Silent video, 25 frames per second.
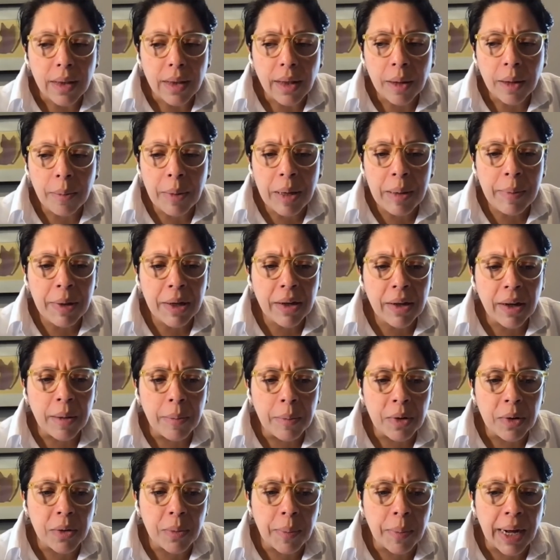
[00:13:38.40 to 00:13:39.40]
that maybe
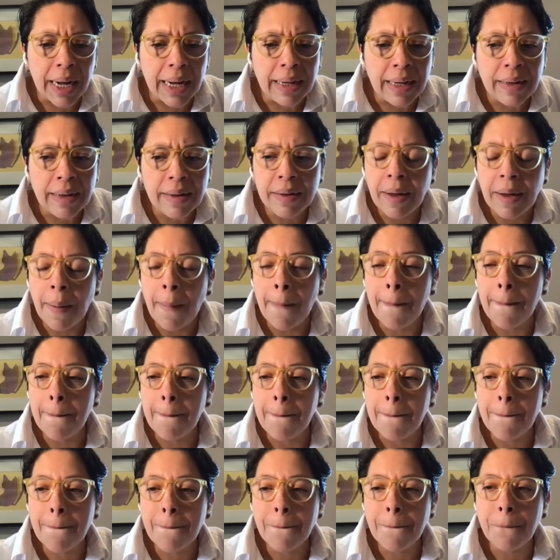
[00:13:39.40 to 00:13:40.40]
come to mind?
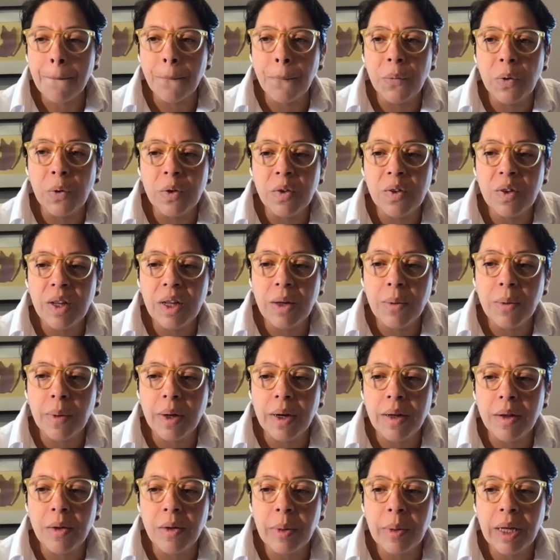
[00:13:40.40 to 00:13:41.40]
we'll see
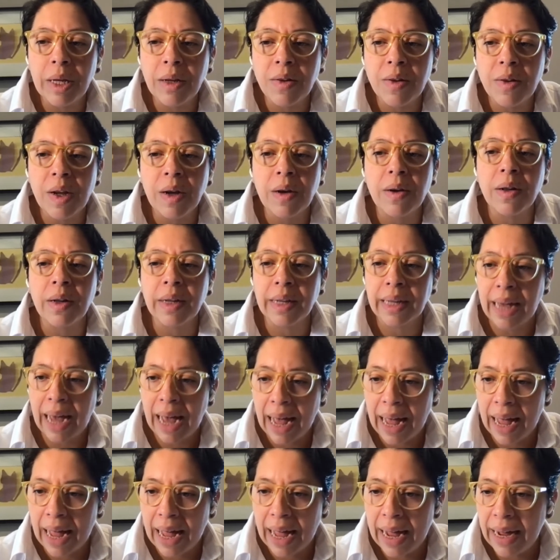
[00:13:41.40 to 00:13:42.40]
what is being shared. A
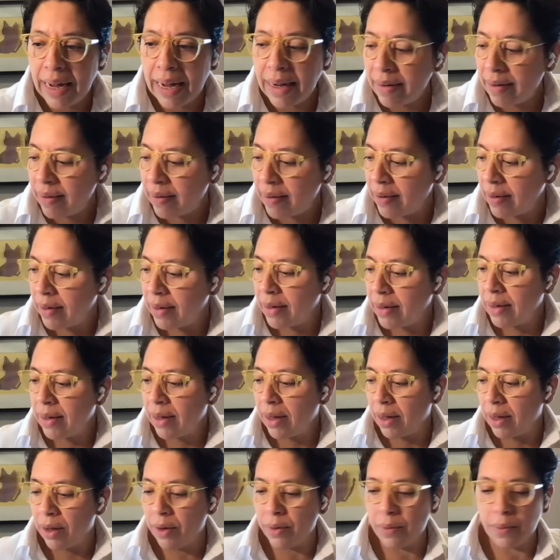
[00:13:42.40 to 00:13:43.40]
cat.
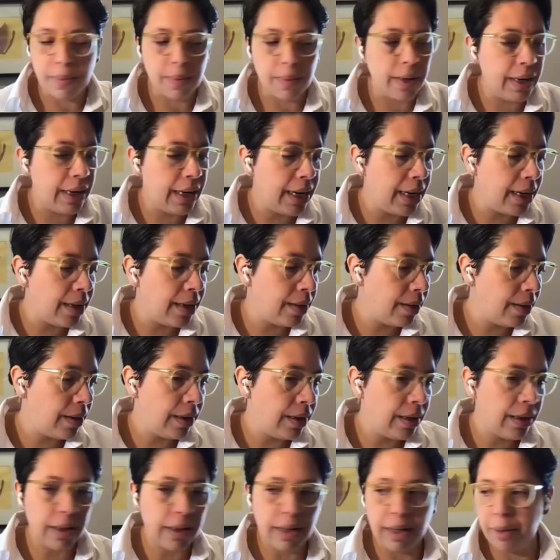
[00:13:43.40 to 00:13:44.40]
All right.
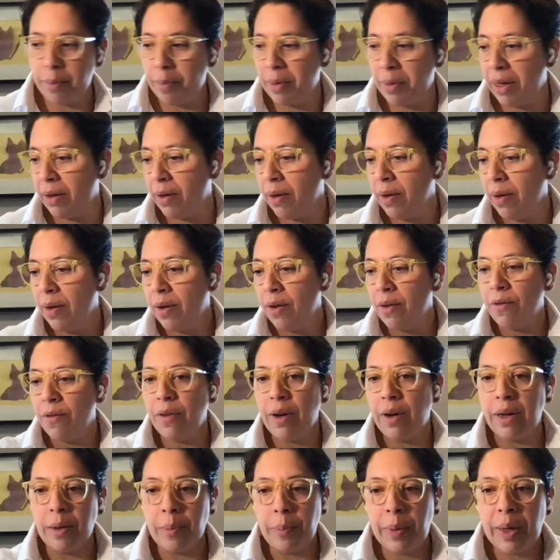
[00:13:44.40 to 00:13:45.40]
Let me
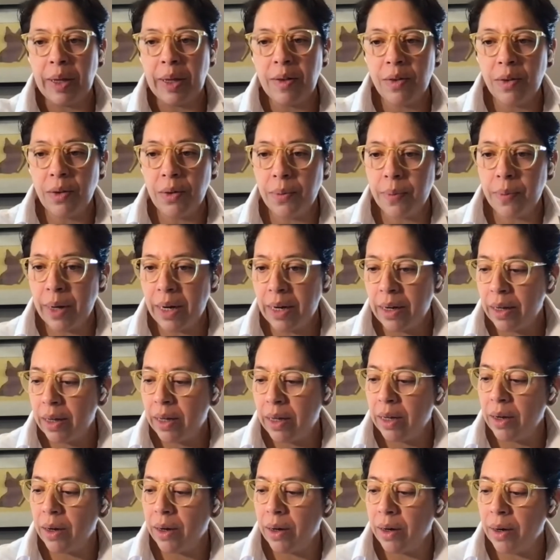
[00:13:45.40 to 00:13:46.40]
find a pencil right
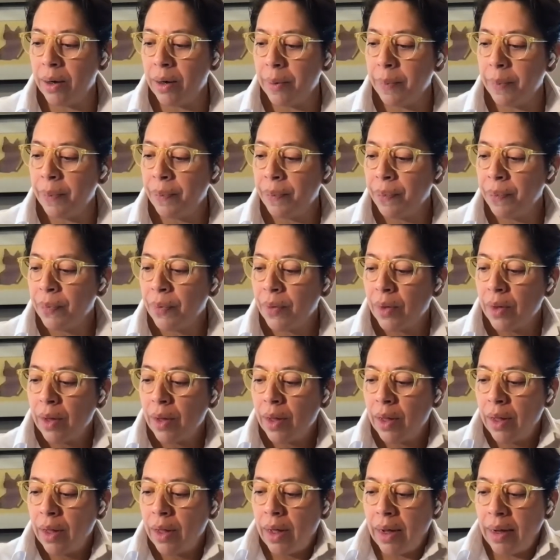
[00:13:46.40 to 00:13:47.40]
here.
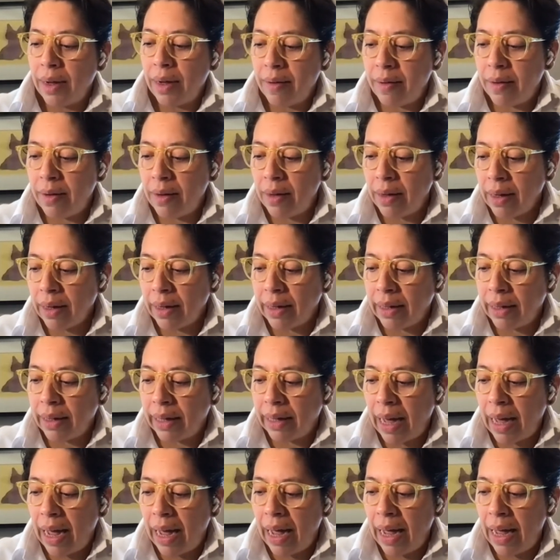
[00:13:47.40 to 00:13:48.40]
I see a
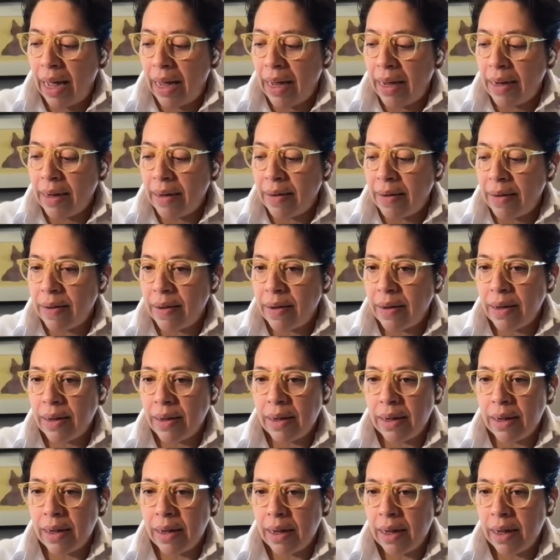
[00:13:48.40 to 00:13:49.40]
cat,
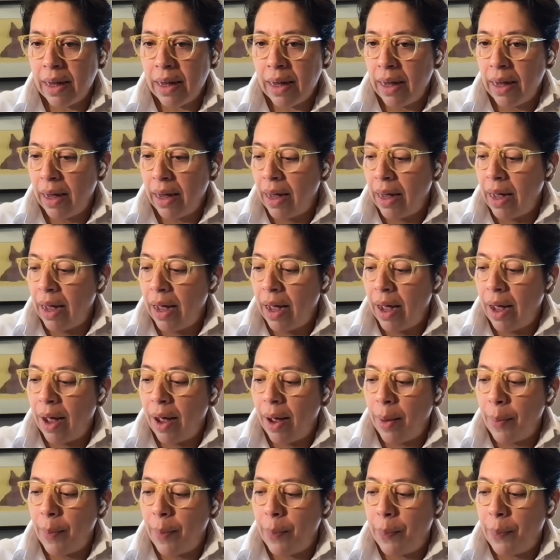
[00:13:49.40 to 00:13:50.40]

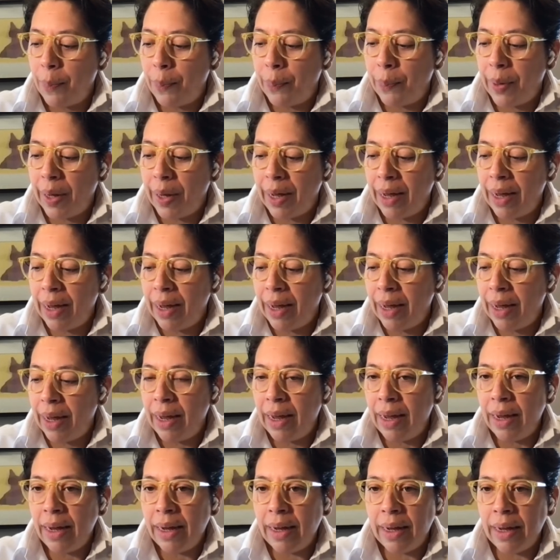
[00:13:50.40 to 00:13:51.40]
a
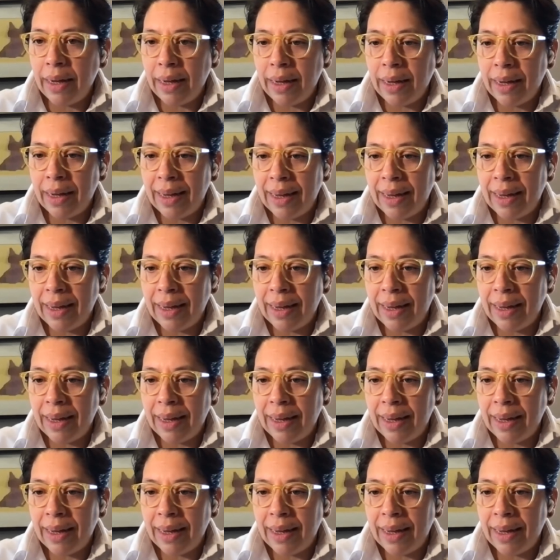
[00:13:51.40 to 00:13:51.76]
pig,